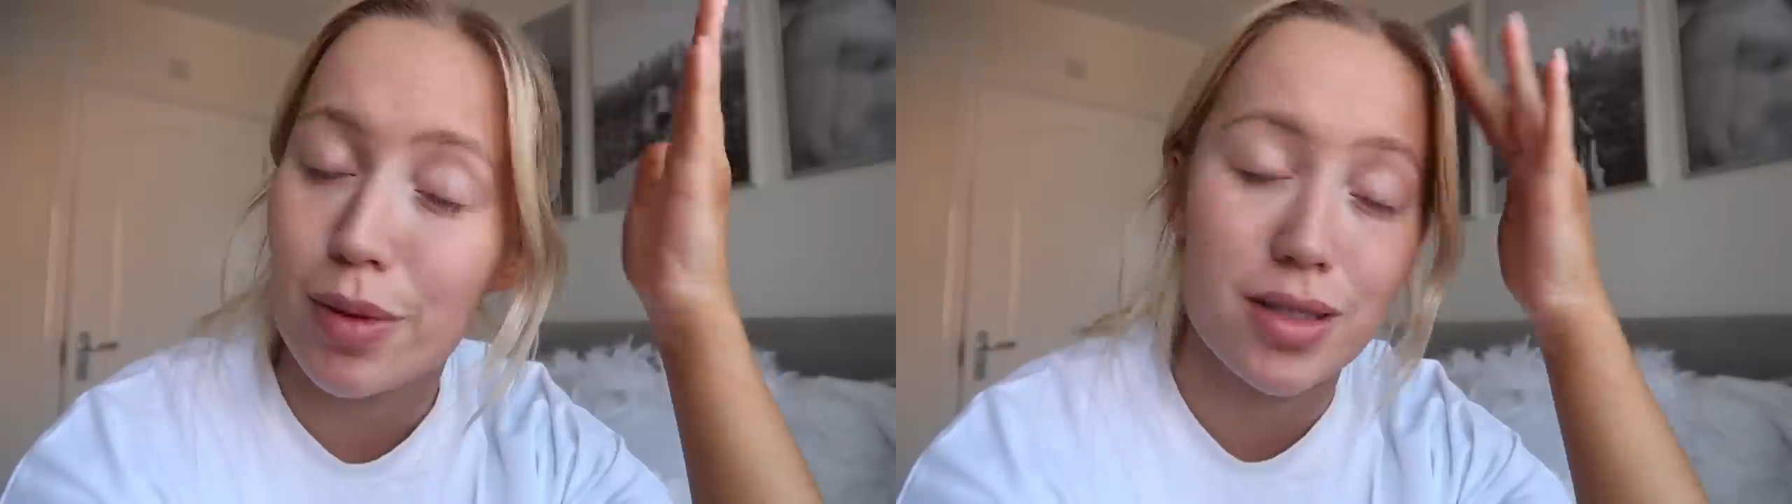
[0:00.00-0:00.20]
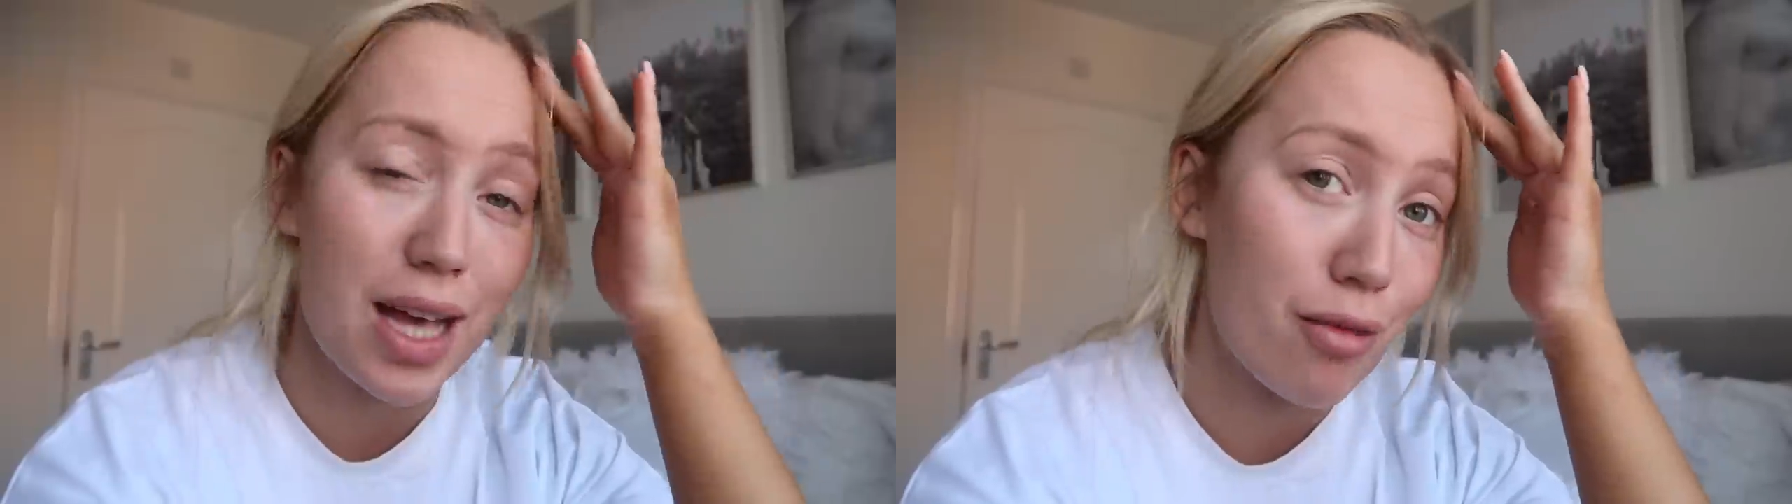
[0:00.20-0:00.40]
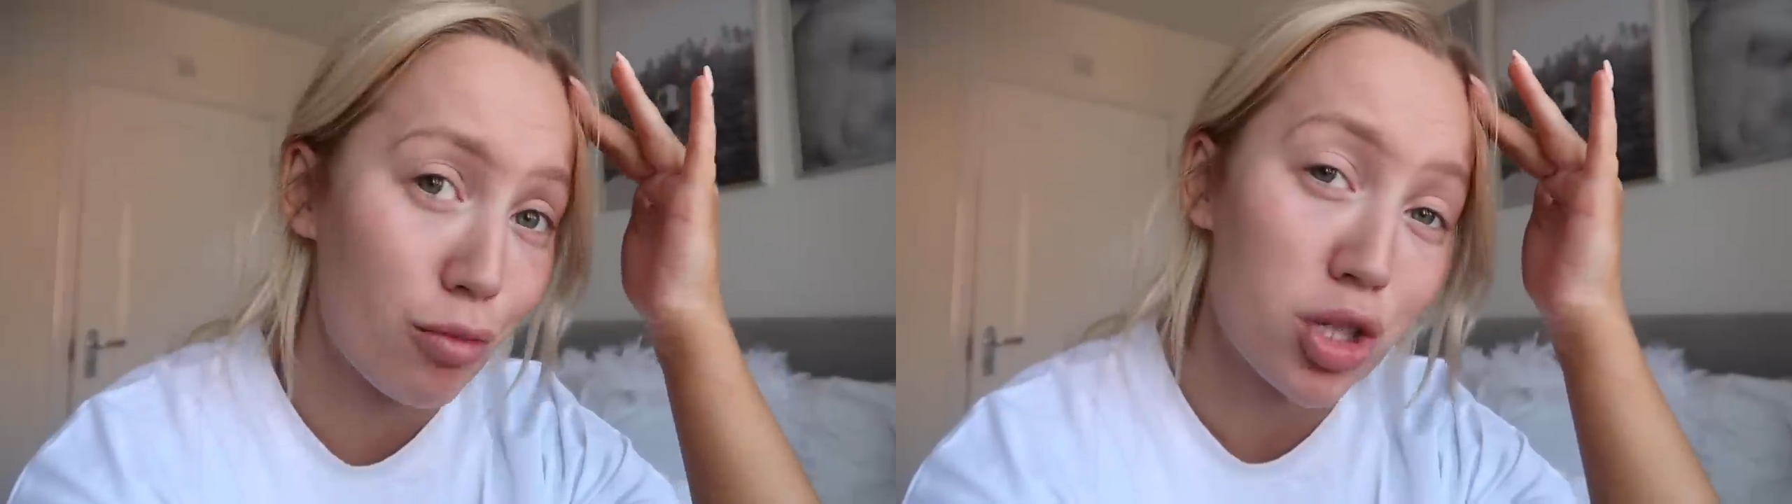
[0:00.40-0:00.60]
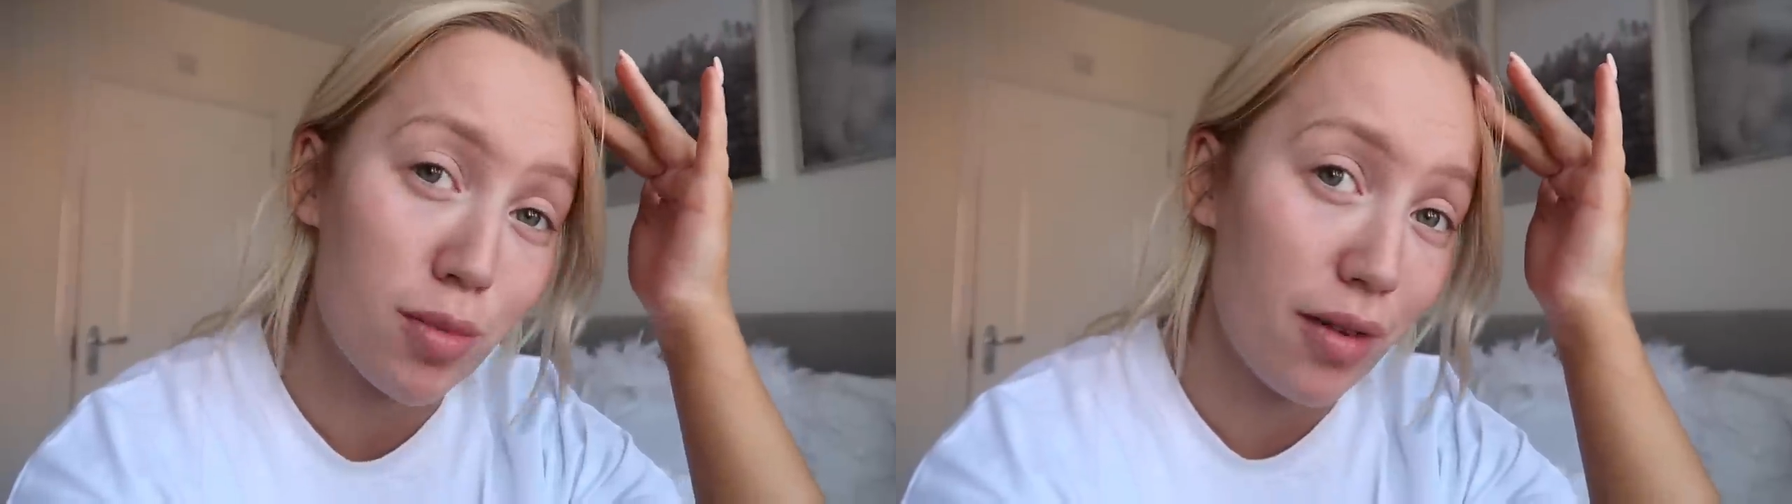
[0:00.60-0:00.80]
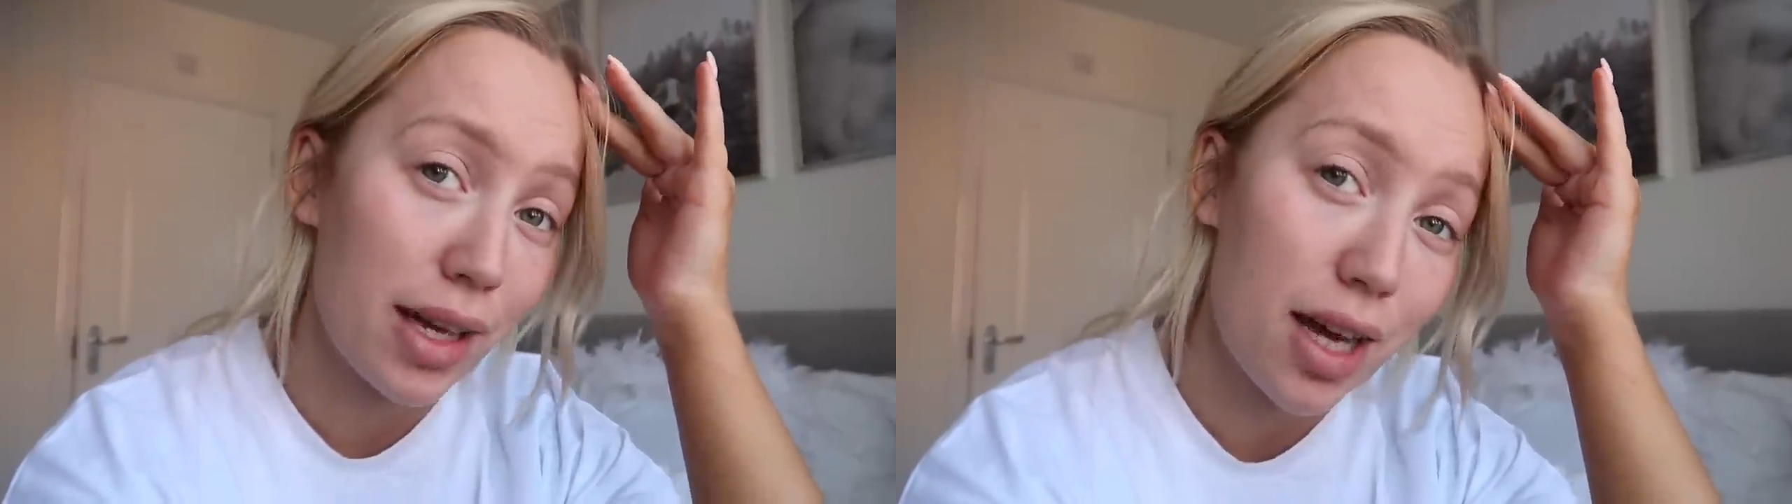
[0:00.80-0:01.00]
it's because I haven't washed
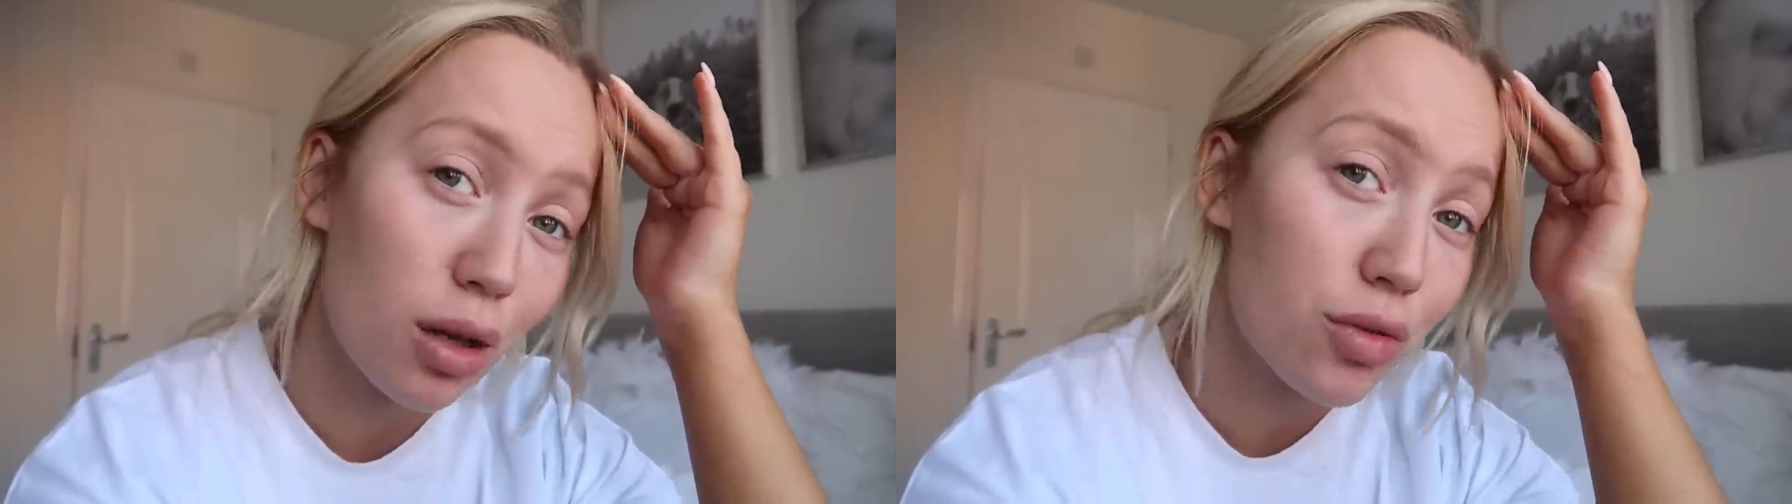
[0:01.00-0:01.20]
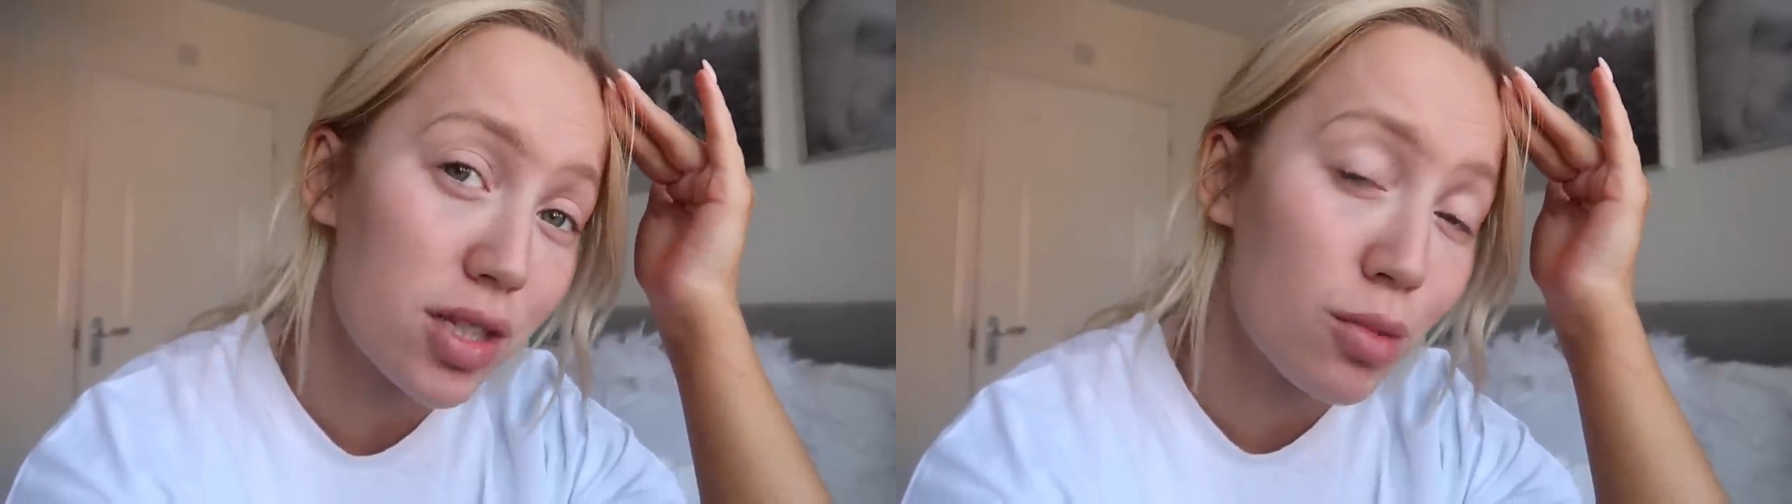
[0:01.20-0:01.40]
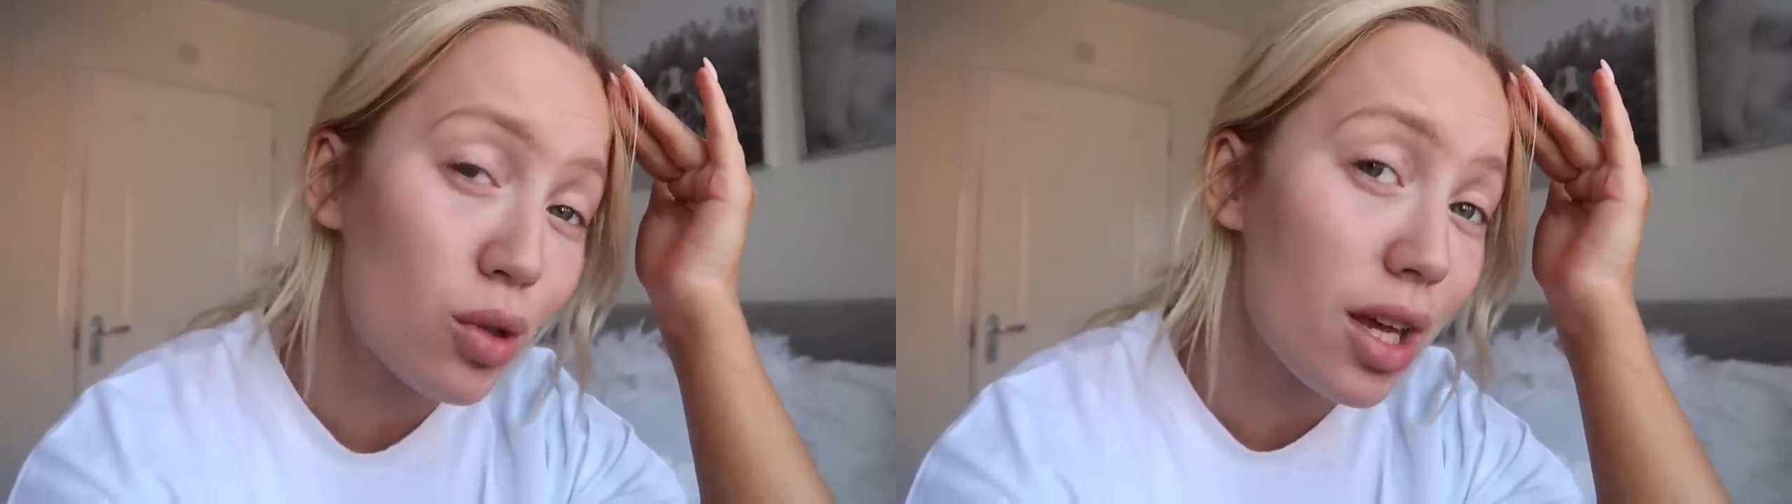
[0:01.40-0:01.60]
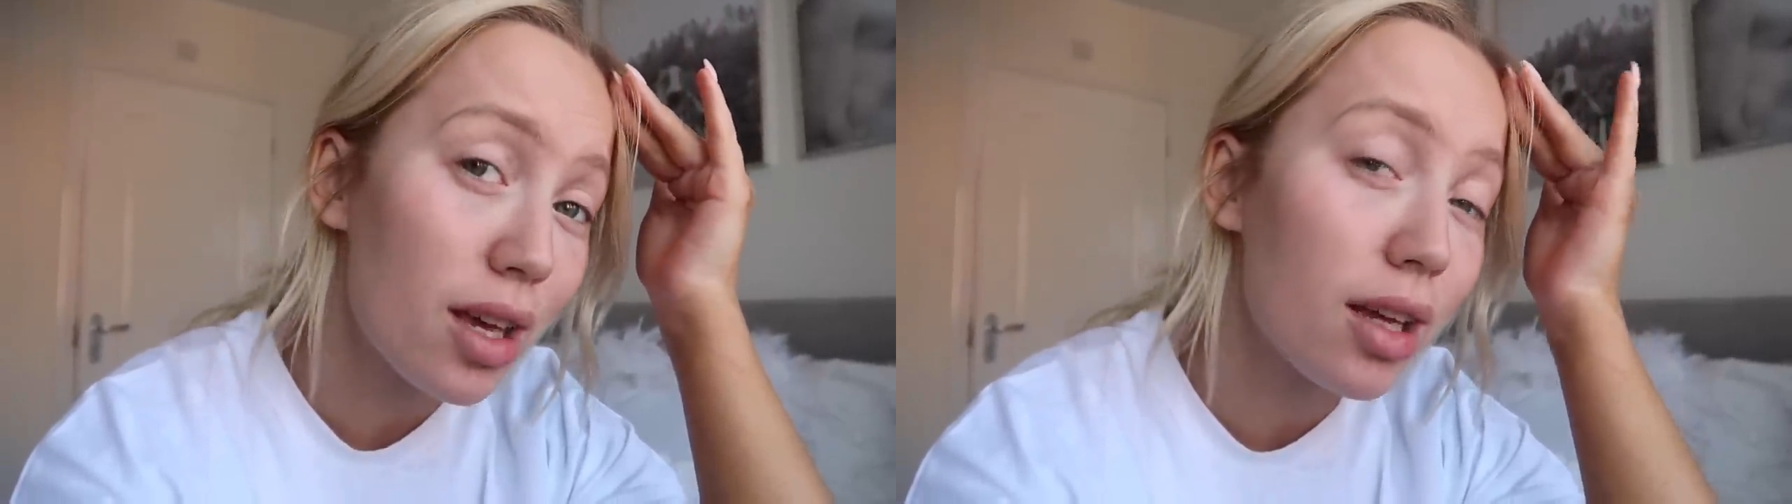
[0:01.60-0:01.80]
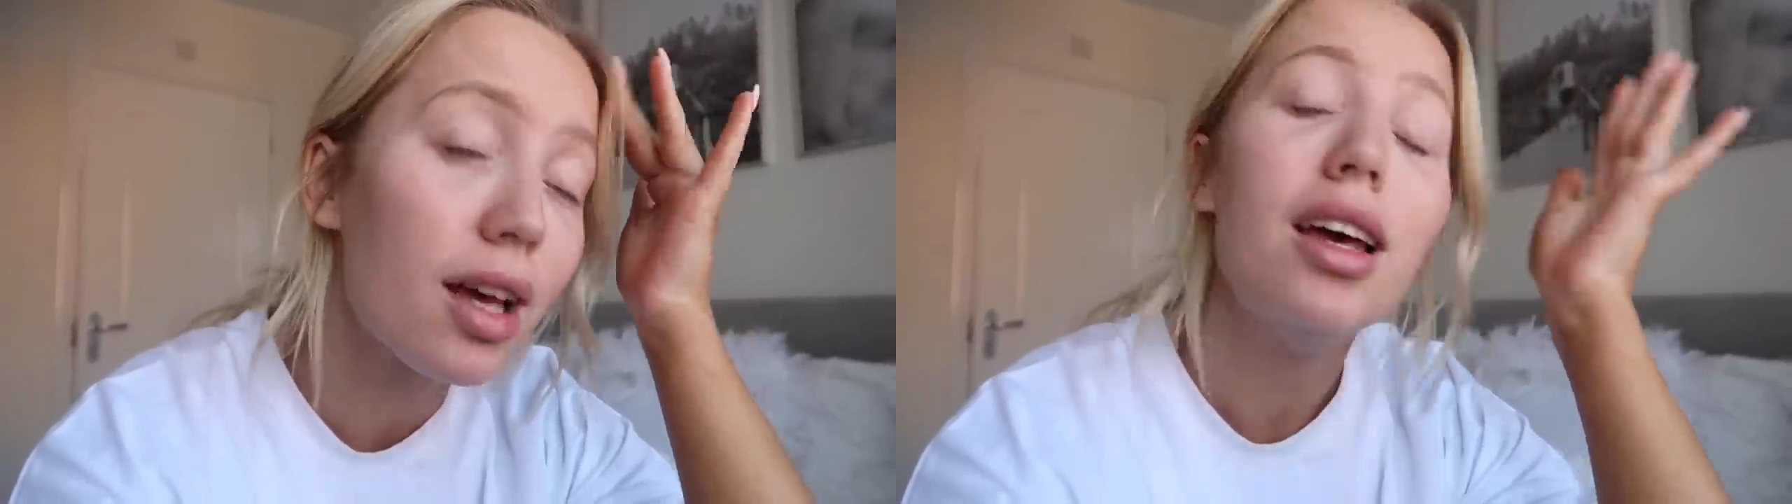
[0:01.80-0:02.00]
my fake tan off this
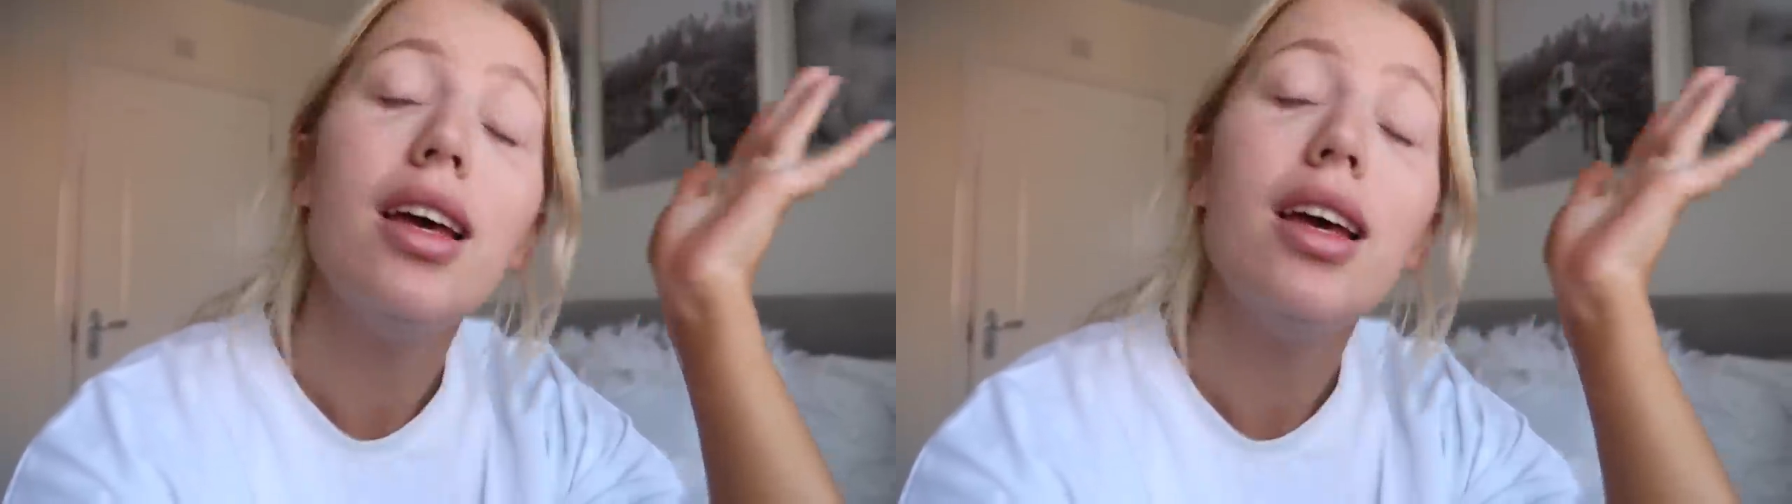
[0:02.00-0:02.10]
morning.